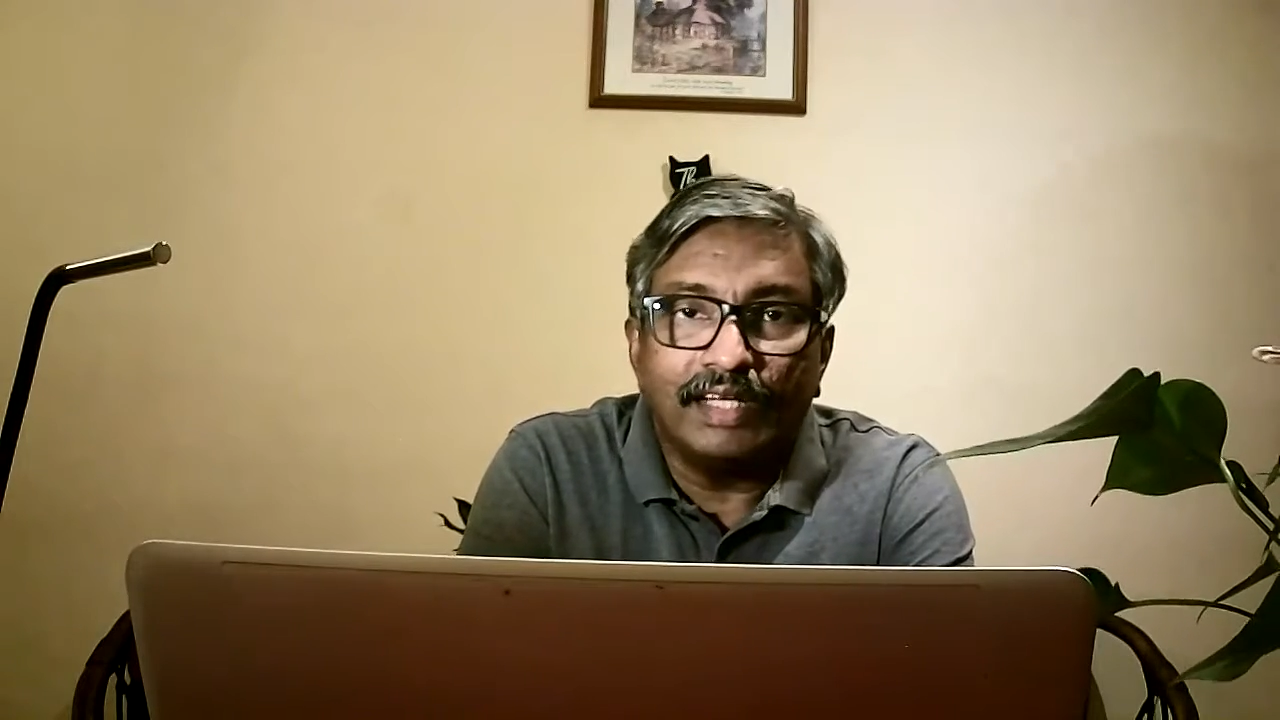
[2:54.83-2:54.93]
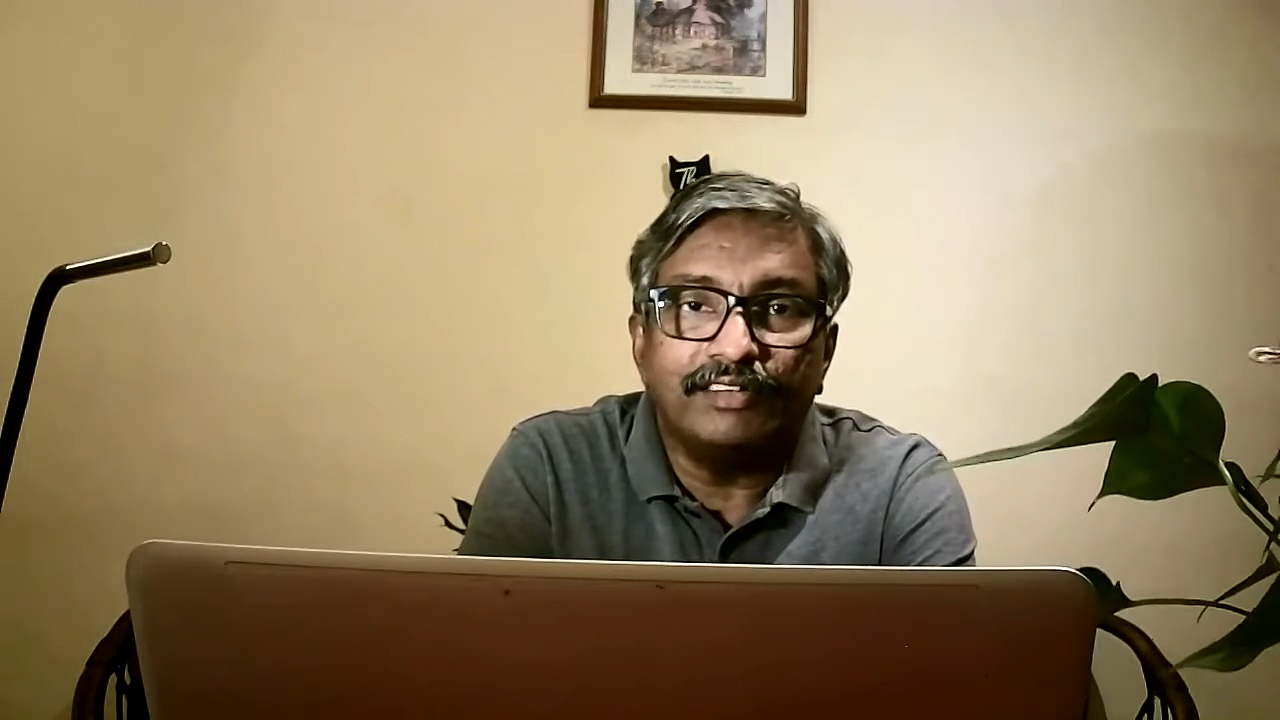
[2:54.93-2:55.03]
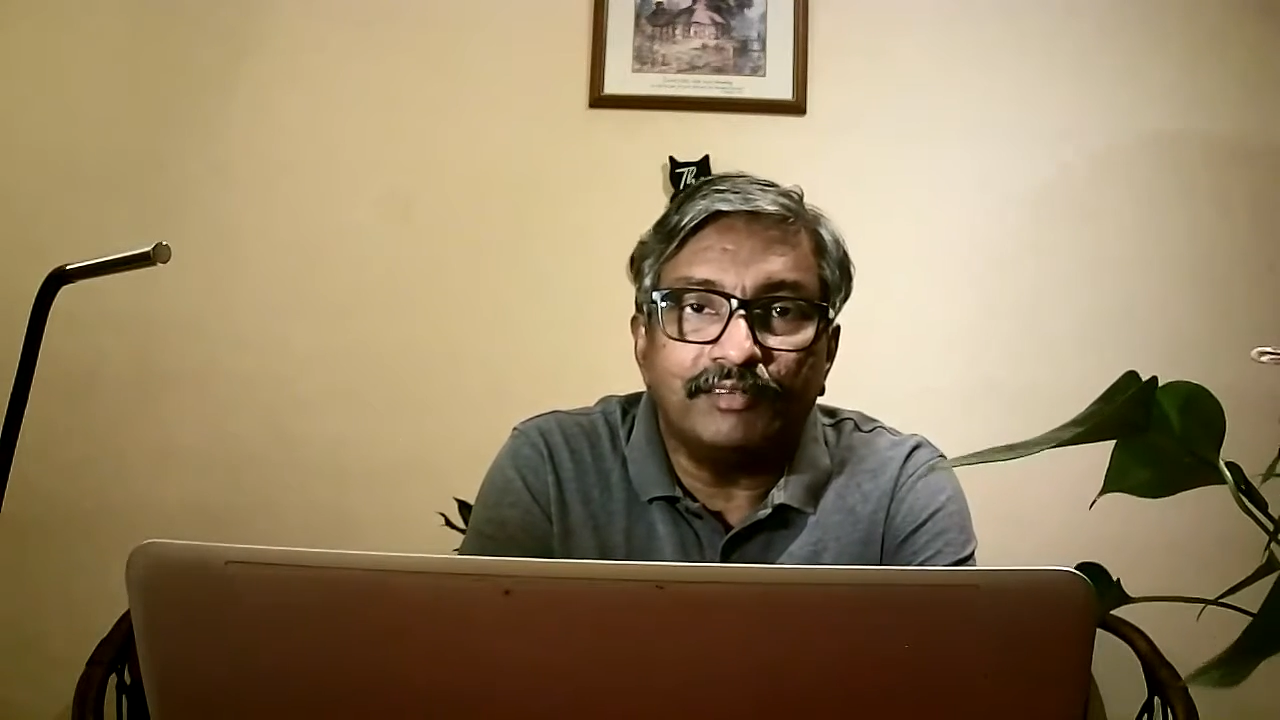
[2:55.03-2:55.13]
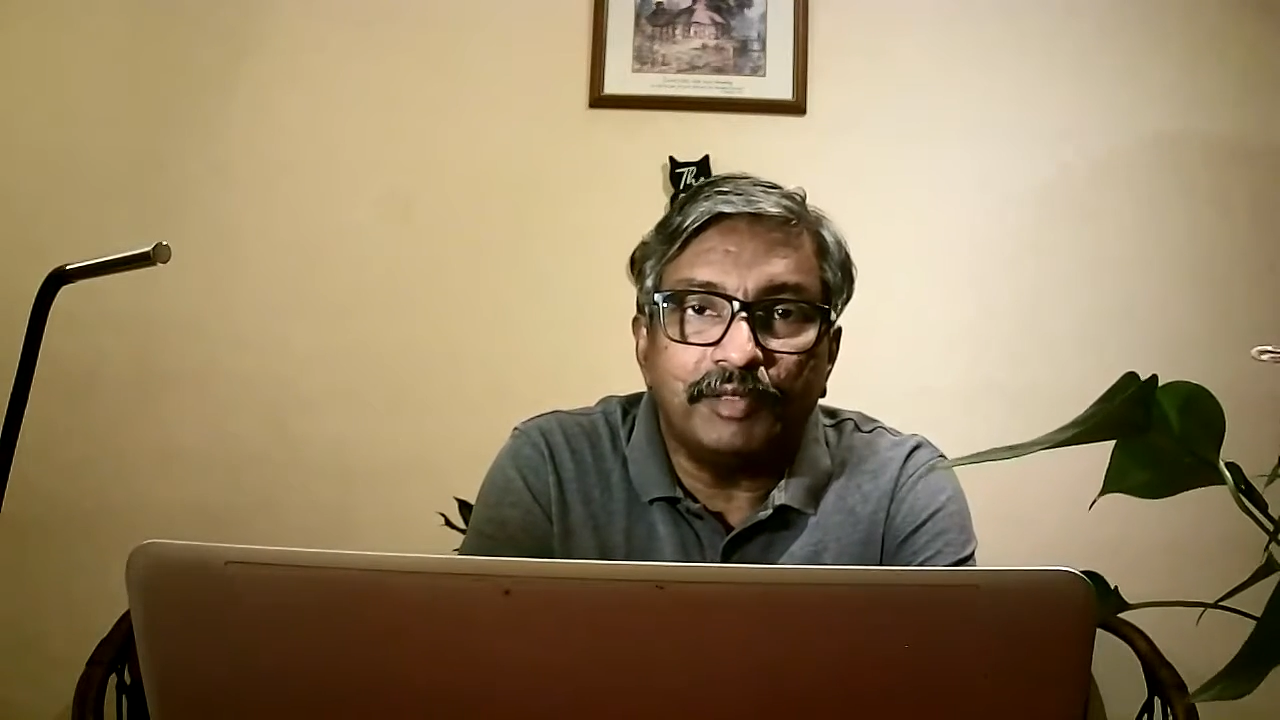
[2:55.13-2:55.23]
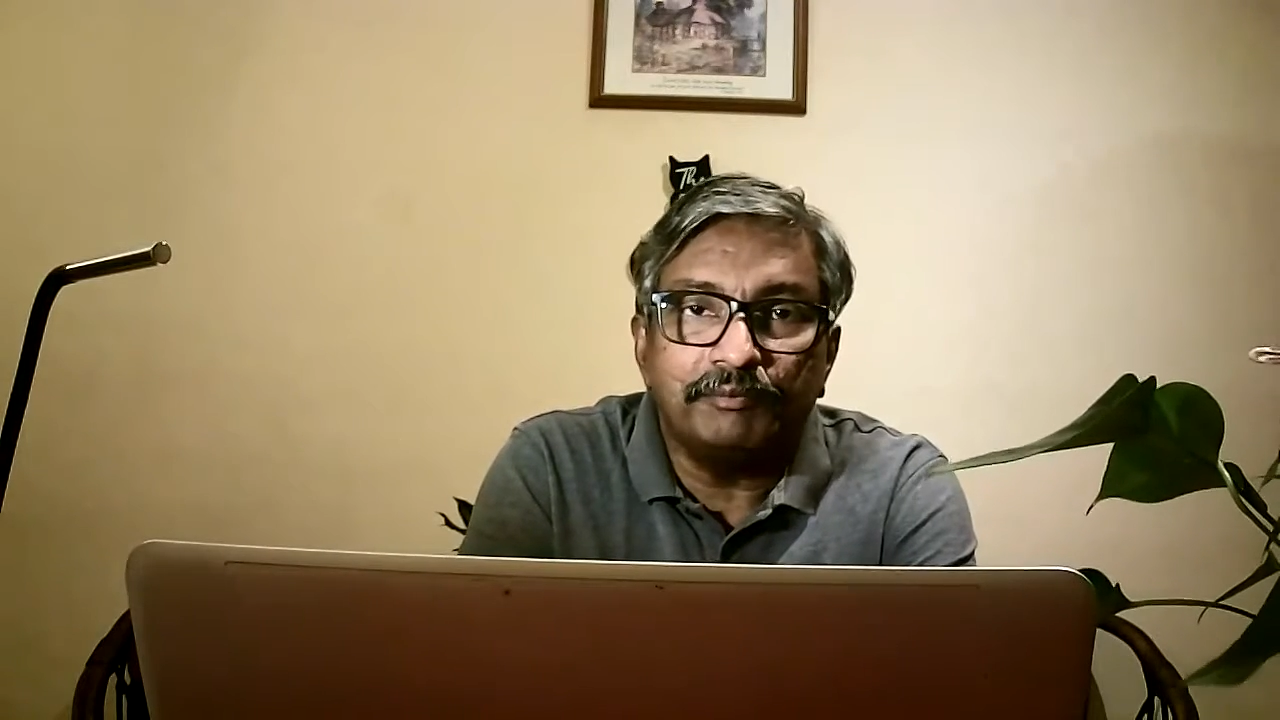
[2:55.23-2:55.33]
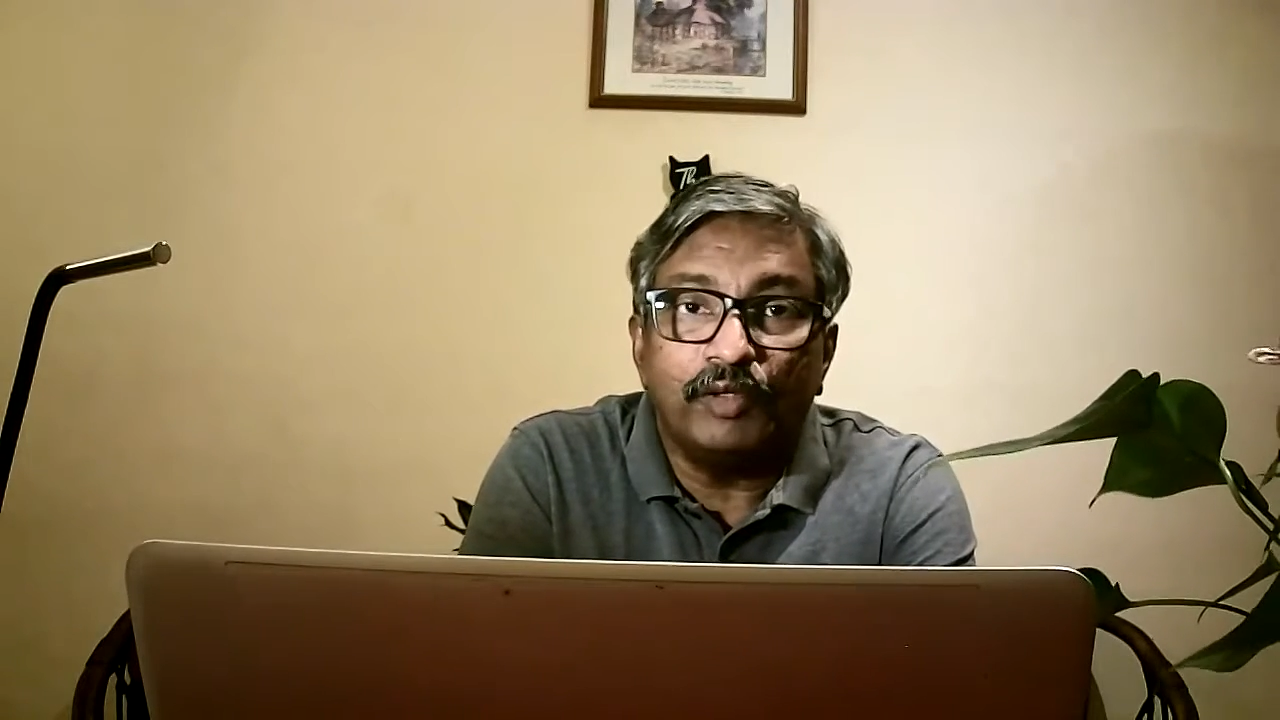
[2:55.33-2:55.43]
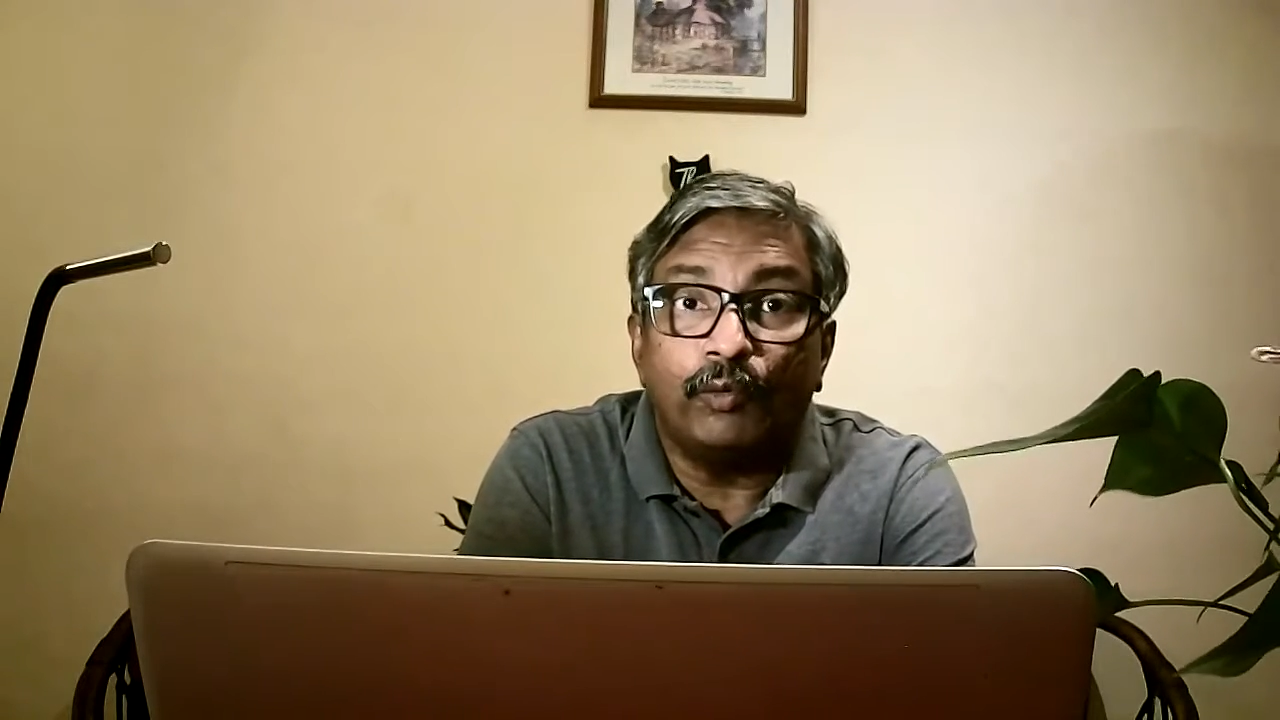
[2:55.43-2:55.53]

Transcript: I remember